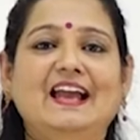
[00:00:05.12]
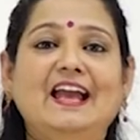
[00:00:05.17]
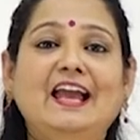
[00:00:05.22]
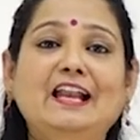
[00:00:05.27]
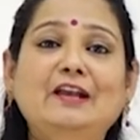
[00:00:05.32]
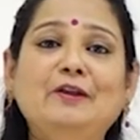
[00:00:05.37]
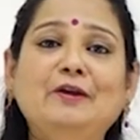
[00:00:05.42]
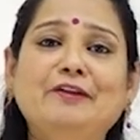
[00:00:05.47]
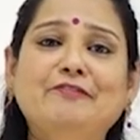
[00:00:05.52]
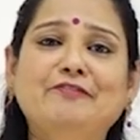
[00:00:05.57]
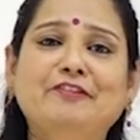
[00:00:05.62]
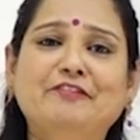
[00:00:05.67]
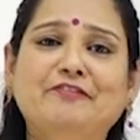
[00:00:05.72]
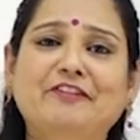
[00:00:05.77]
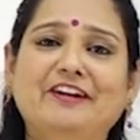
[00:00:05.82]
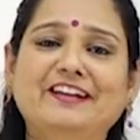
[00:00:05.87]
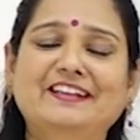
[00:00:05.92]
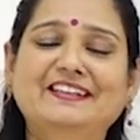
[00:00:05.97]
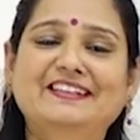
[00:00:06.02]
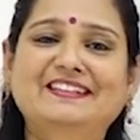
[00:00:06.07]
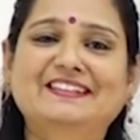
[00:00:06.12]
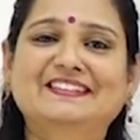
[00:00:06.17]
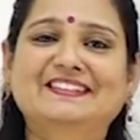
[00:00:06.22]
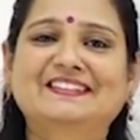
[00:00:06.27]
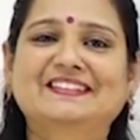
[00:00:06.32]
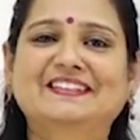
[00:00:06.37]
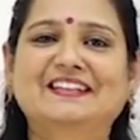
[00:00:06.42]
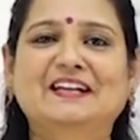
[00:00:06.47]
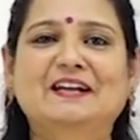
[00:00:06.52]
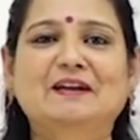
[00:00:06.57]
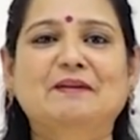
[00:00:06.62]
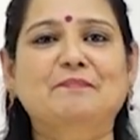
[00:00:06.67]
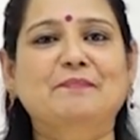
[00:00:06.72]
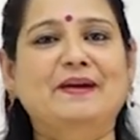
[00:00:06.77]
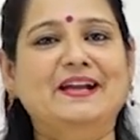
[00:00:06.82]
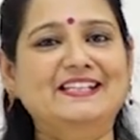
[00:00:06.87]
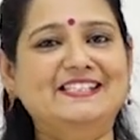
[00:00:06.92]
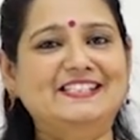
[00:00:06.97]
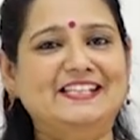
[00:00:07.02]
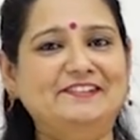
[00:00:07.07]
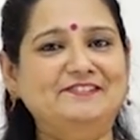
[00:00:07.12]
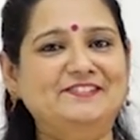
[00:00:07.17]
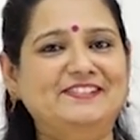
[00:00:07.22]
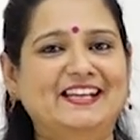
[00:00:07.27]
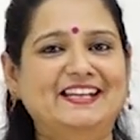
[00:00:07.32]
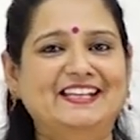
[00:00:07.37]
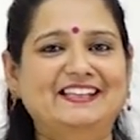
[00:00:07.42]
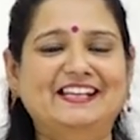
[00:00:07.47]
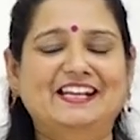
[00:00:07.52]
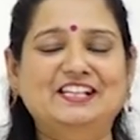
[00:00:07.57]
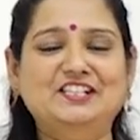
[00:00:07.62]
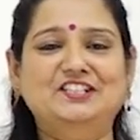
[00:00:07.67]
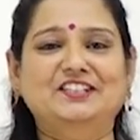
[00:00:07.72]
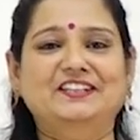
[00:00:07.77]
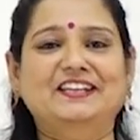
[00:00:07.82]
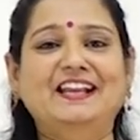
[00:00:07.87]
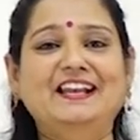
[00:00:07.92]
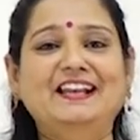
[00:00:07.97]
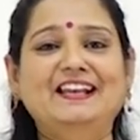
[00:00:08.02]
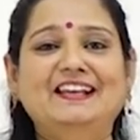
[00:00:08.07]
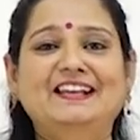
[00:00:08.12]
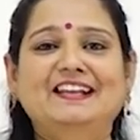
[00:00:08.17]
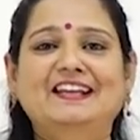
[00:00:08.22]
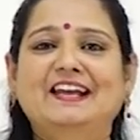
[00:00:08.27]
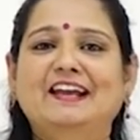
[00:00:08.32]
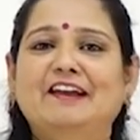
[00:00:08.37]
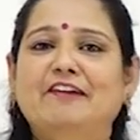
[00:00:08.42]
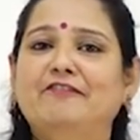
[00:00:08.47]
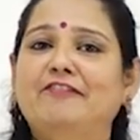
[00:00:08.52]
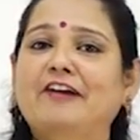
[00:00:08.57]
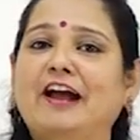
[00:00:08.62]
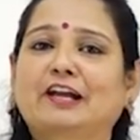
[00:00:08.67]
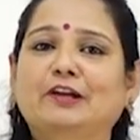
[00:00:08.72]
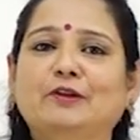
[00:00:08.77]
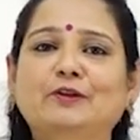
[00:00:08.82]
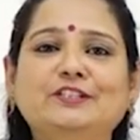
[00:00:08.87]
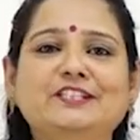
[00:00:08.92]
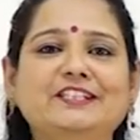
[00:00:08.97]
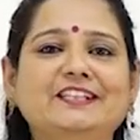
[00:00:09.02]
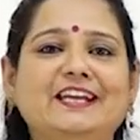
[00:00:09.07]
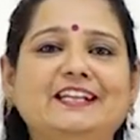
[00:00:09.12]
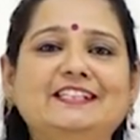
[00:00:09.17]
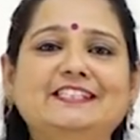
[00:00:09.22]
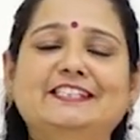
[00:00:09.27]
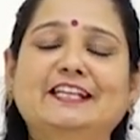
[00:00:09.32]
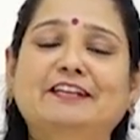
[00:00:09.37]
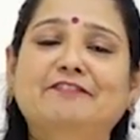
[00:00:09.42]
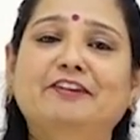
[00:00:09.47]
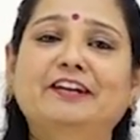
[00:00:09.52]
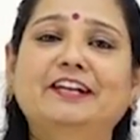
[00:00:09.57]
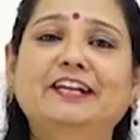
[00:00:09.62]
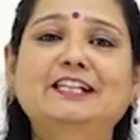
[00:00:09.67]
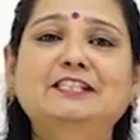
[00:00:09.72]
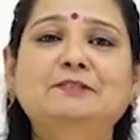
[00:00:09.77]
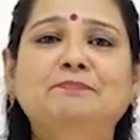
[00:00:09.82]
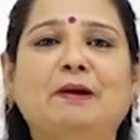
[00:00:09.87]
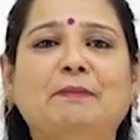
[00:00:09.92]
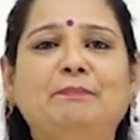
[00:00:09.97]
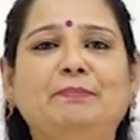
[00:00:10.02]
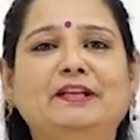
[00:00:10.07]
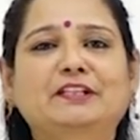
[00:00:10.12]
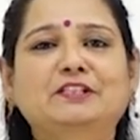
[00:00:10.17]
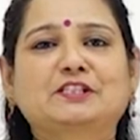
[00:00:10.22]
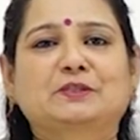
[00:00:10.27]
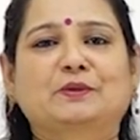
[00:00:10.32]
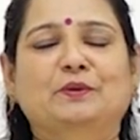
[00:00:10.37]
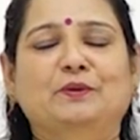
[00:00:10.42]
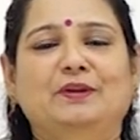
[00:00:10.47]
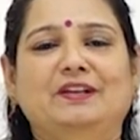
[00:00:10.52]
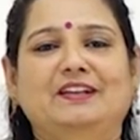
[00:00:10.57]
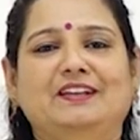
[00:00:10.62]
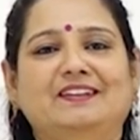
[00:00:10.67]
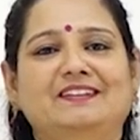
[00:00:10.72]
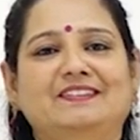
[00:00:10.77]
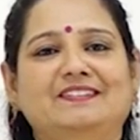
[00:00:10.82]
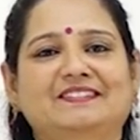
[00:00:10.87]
Hello everyone, myself Saritha Shiral, faculty at Silver Hills Public School.